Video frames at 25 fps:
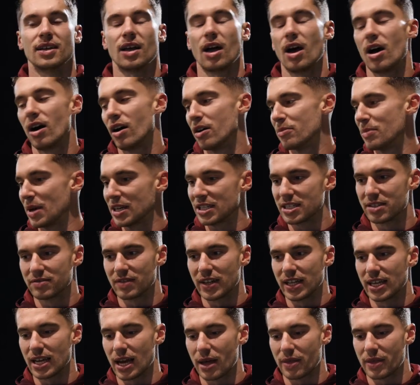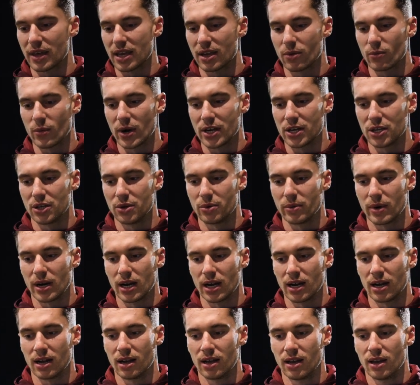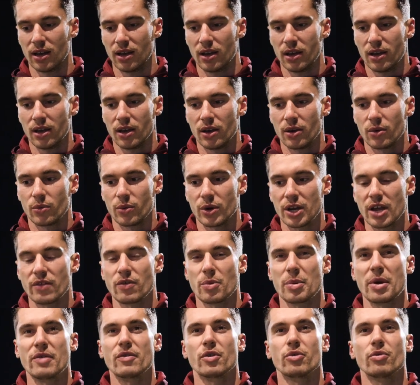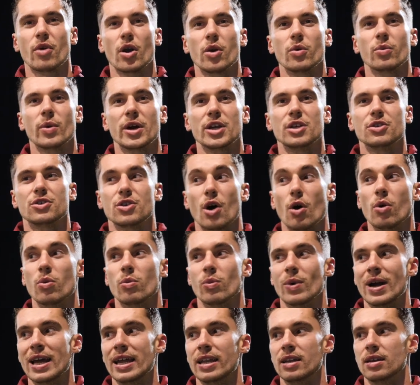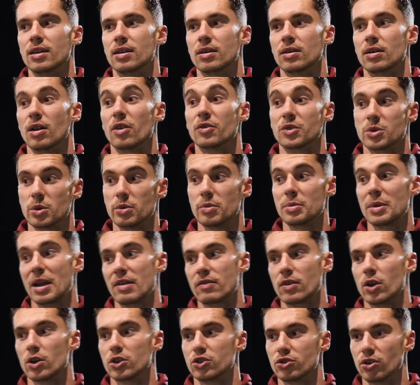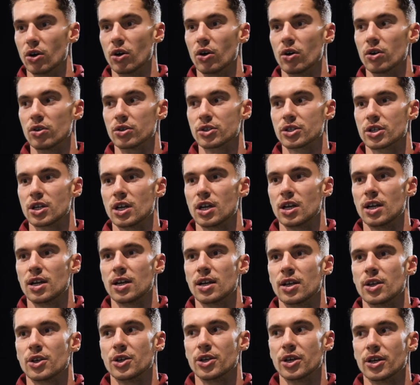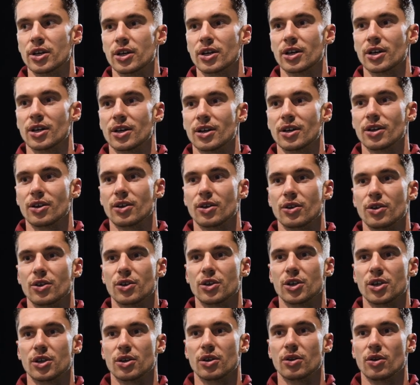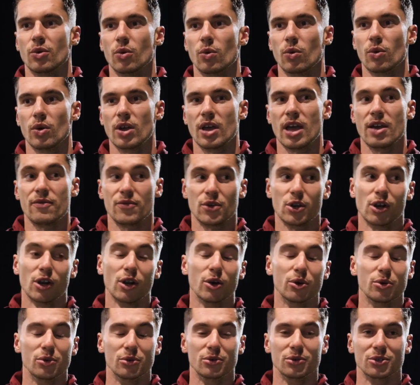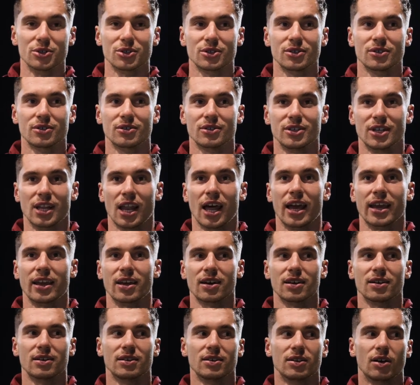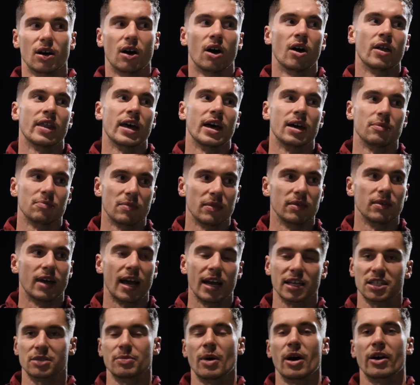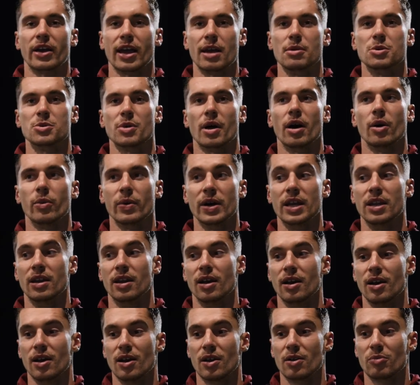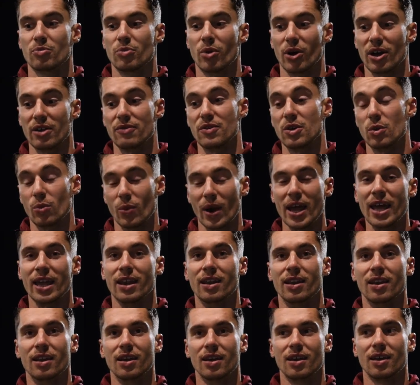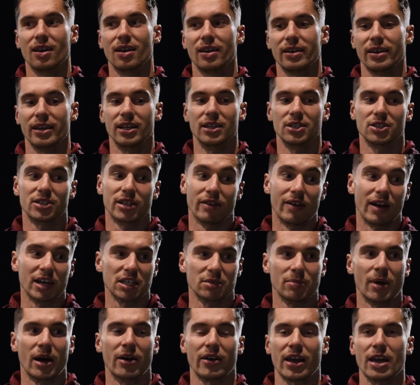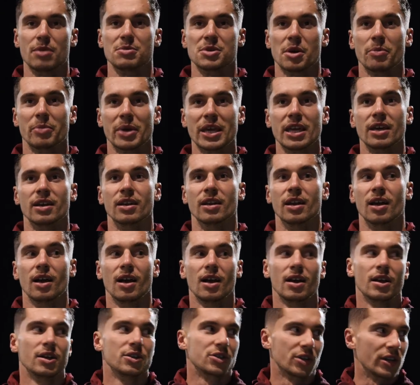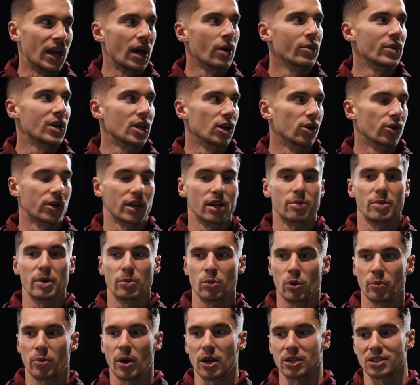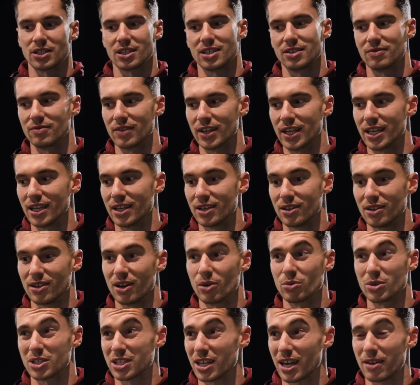Oh, massively. I think when you have a bit of a run where you don't win, obviously we've been having a lot of draws. If you lose, you're like, are there X amount of games without win? But if you win, it's there X amount of games unbeaten. So now we can look at it a bit more positively. You know,